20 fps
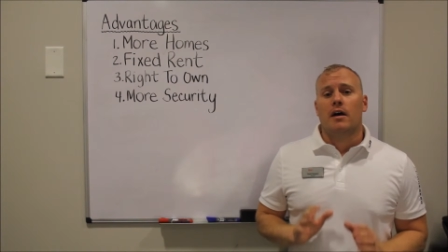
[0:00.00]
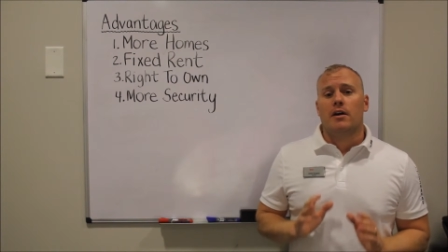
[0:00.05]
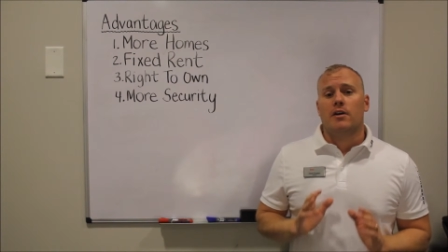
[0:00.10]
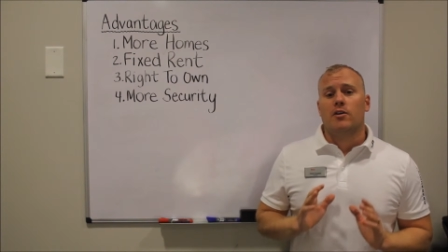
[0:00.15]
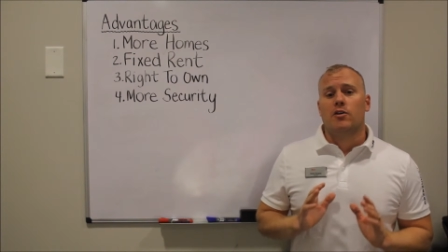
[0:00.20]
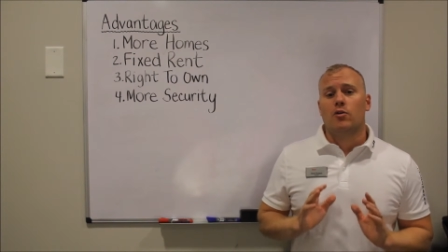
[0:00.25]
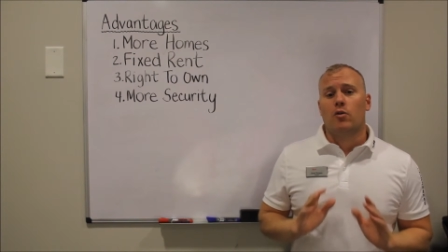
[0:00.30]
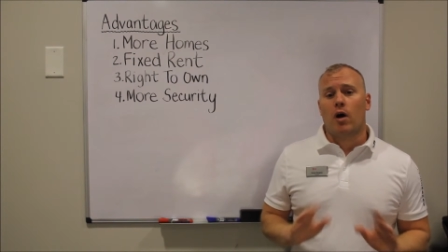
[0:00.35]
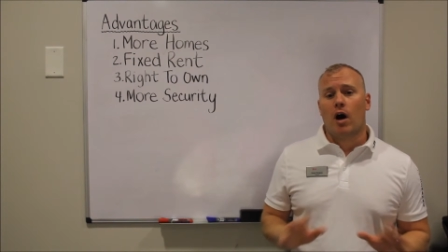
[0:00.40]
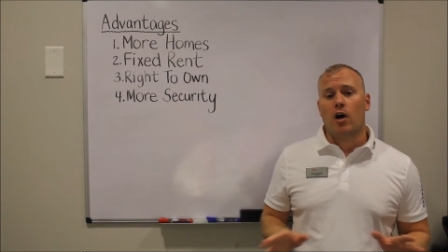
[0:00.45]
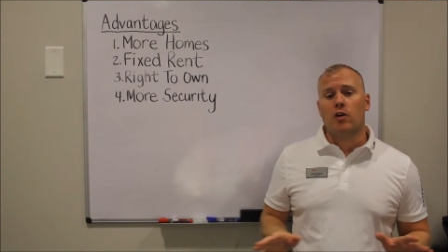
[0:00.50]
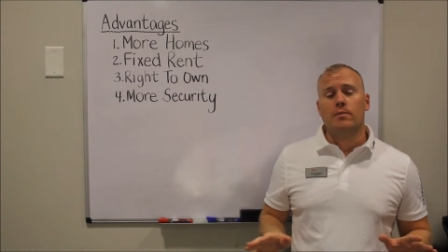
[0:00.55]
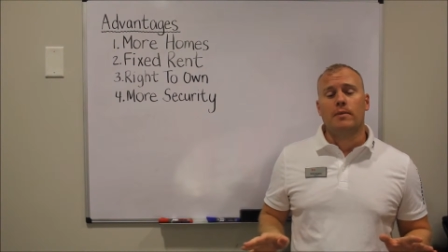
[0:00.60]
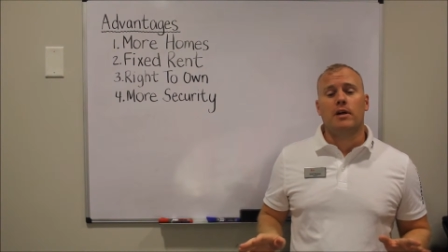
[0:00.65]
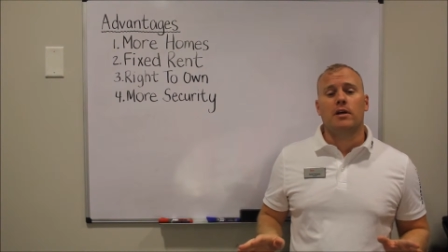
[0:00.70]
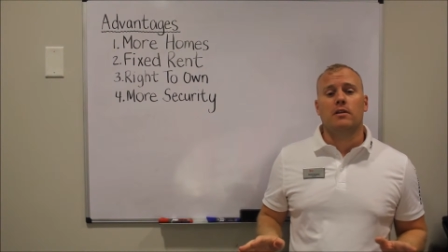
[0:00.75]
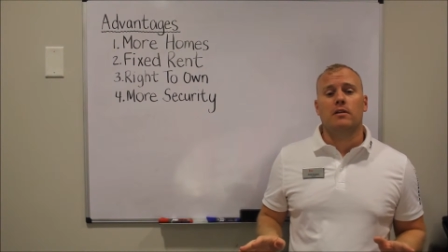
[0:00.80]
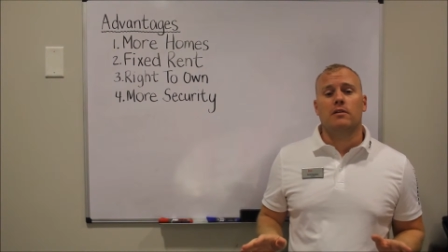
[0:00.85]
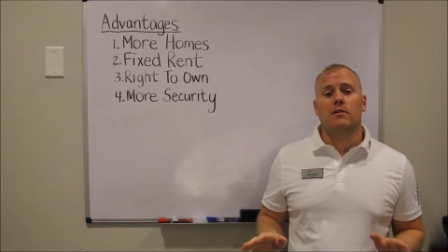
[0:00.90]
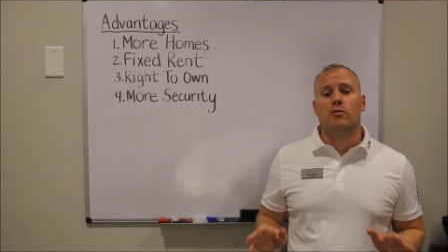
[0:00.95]
Your, home
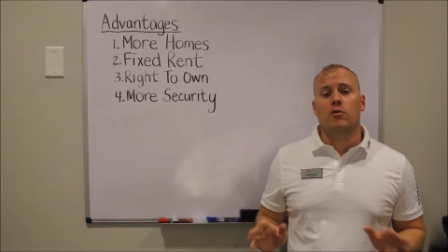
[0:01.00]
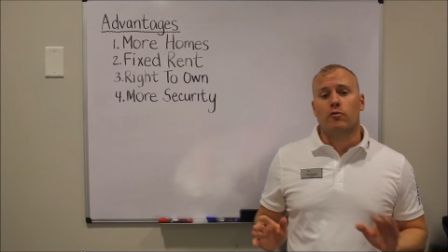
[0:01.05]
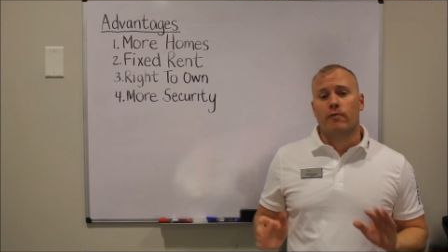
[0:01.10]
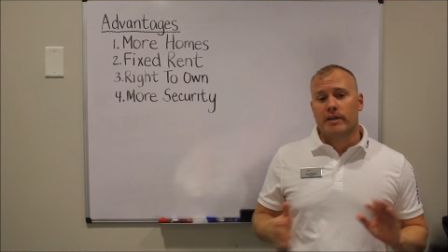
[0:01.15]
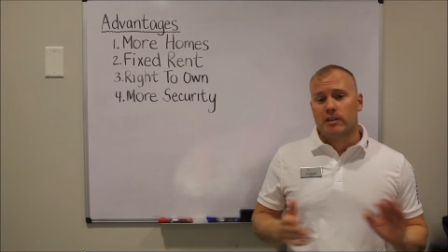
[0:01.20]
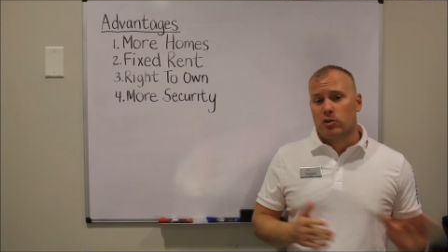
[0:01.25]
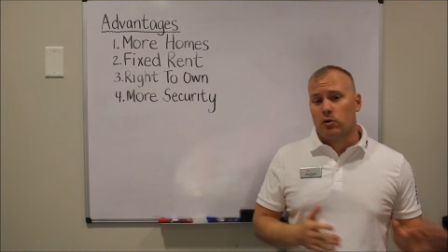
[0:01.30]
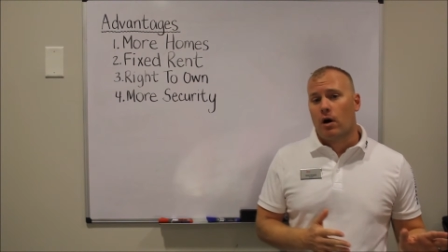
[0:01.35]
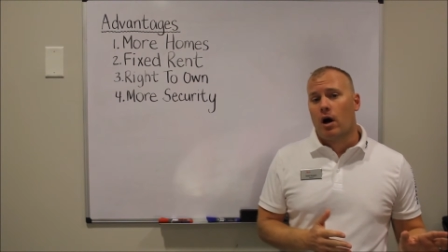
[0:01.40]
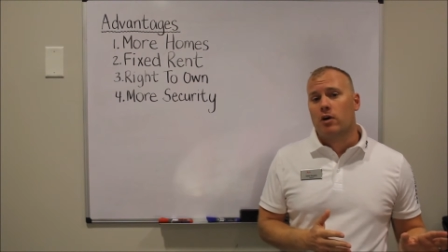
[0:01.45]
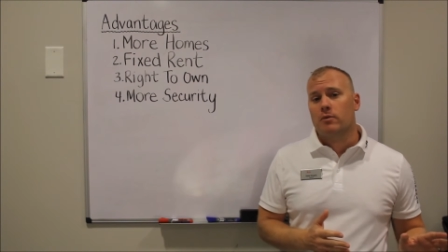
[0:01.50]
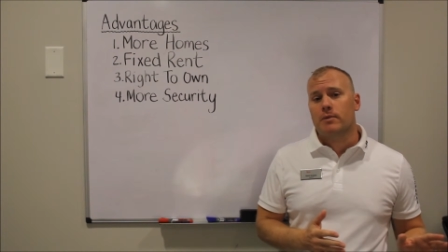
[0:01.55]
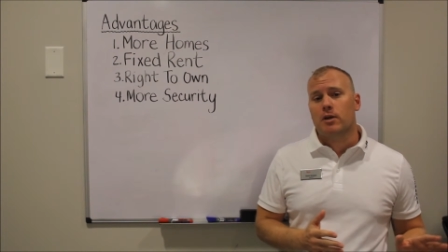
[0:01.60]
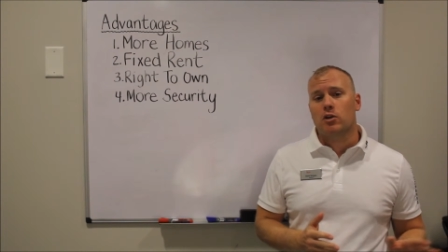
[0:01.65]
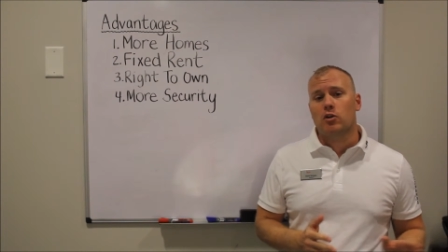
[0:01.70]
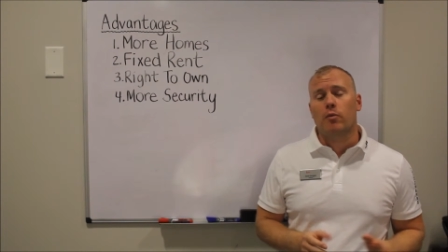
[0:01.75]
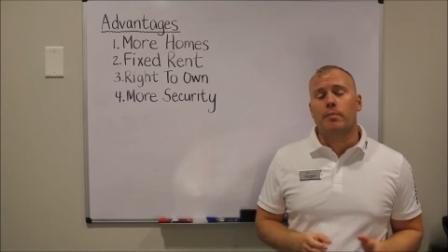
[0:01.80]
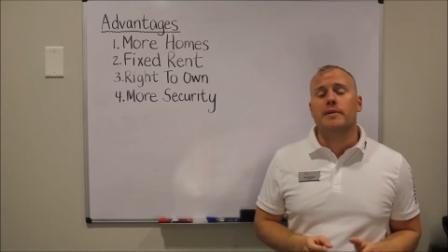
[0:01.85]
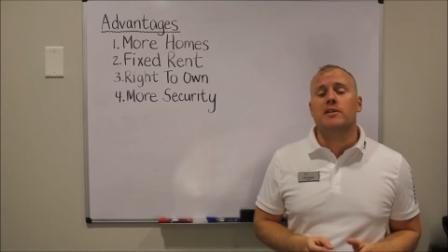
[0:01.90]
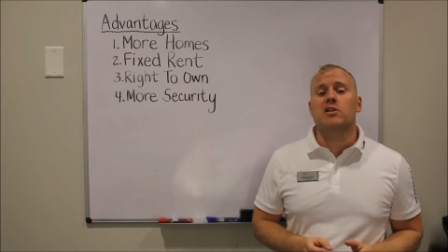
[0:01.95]
can, your rental home
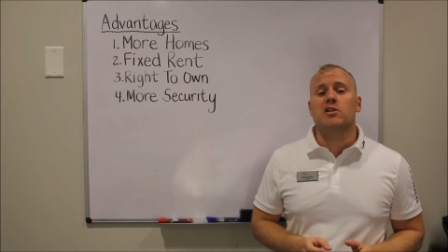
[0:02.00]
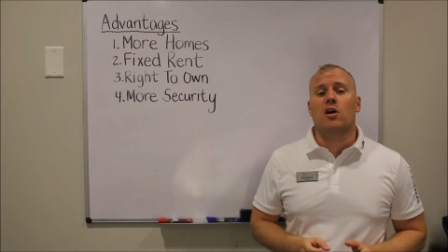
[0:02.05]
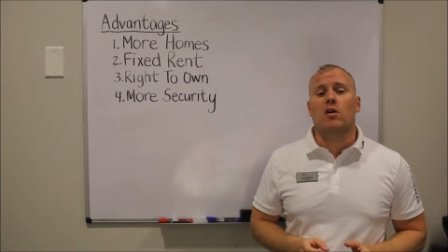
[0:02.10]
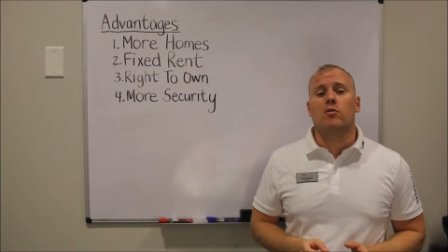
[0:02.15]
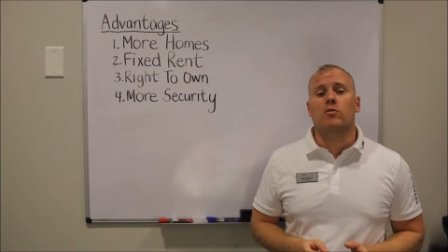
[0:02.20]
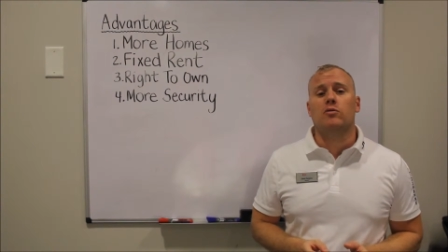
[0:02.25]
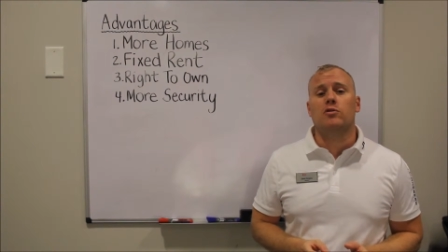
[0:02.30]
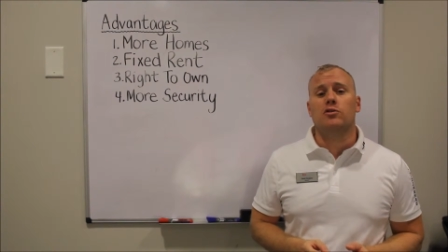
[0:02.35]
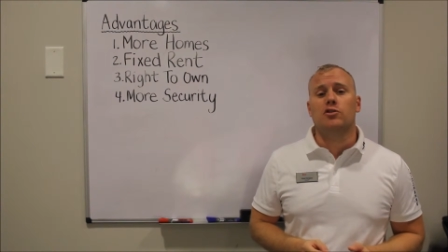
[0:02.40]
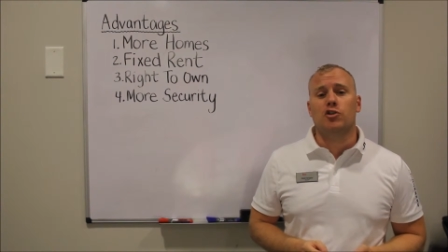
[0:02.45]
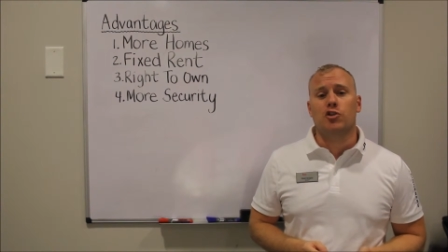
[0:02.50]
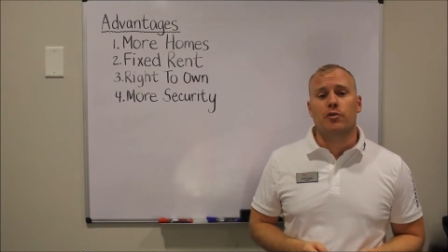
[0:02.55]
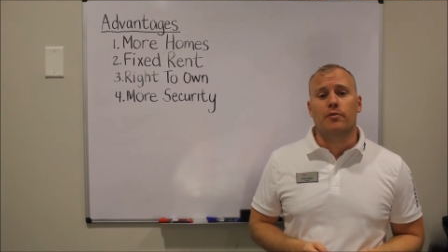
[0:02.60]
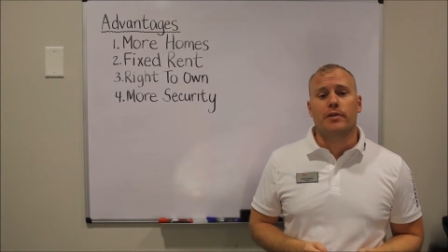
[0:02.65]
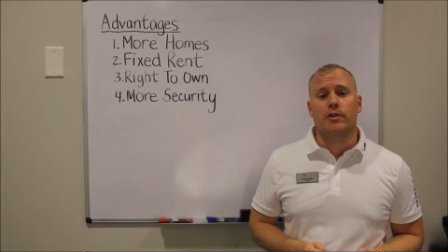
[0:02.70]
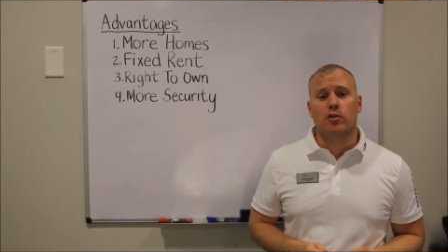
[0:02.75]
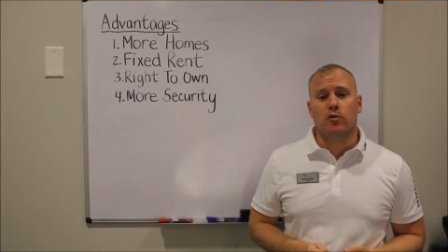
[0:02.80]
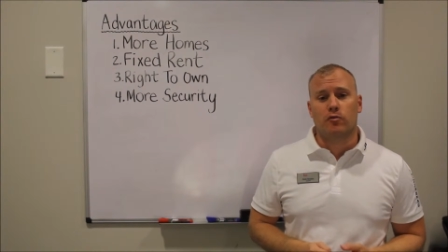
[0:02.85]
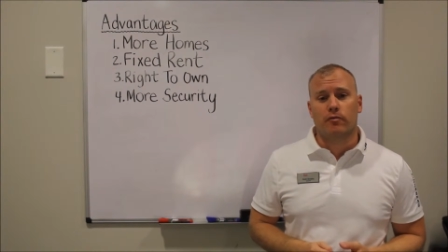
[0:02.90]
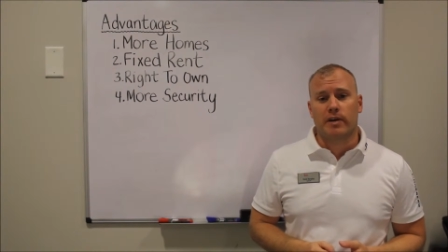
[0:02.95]
cannot be sold
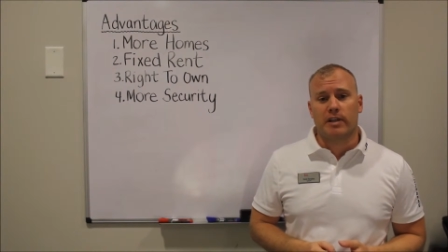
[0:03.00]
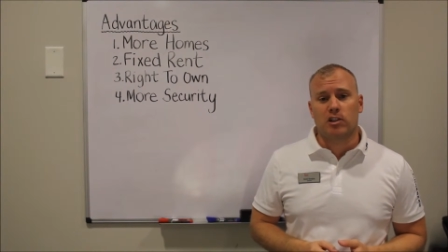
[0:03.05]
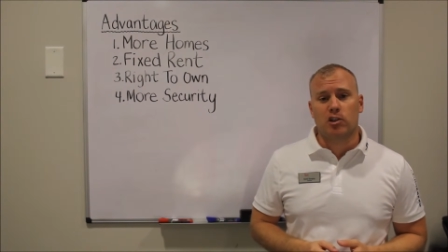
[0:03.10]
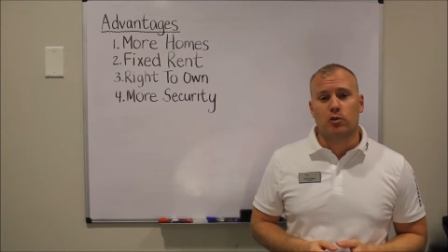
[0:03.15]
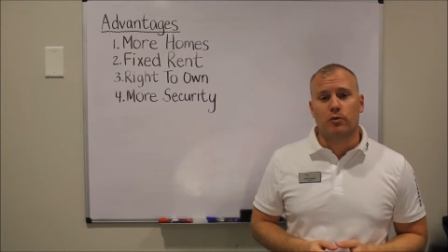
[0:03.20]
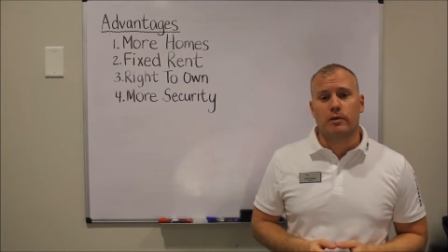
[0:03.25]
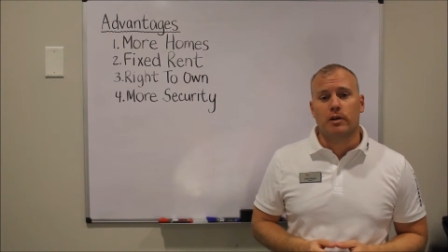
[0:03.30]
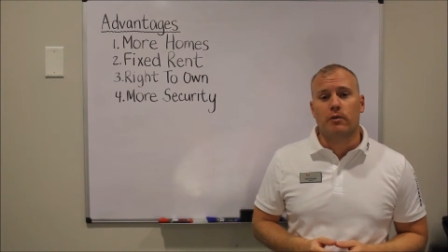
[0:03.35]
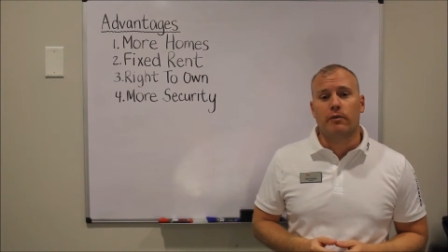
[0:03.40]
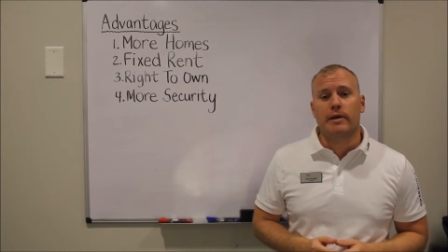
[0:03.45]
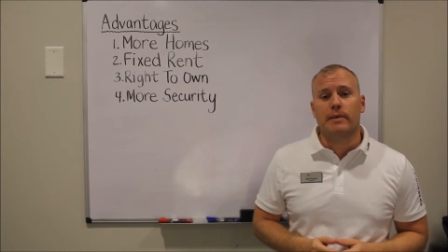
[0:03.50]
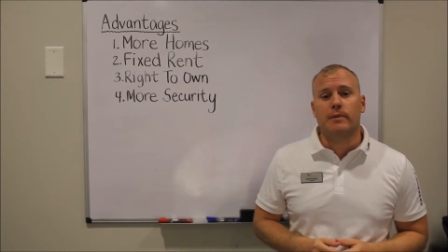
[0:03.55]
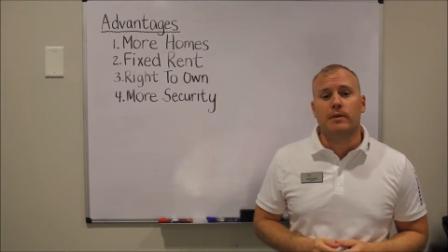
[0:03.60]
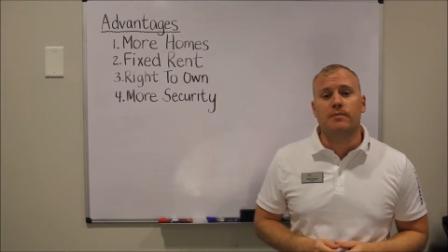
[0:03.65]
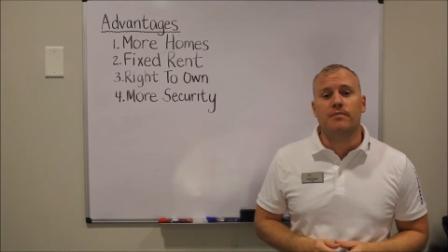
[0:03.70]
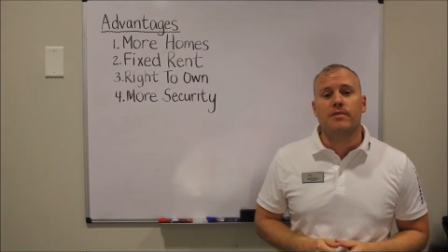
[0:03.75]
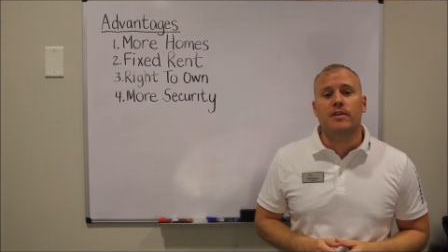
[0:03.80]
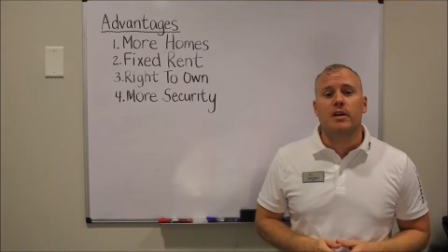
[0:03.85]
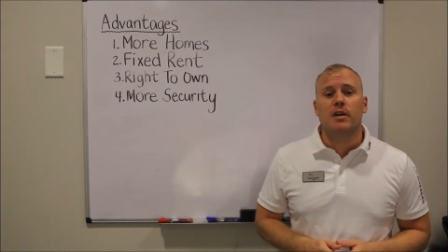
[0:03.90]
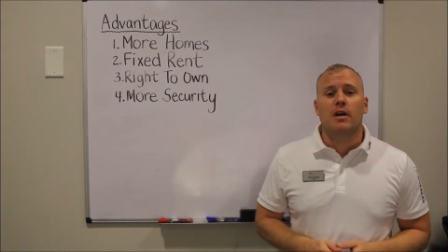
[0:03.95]
during your rental agreement.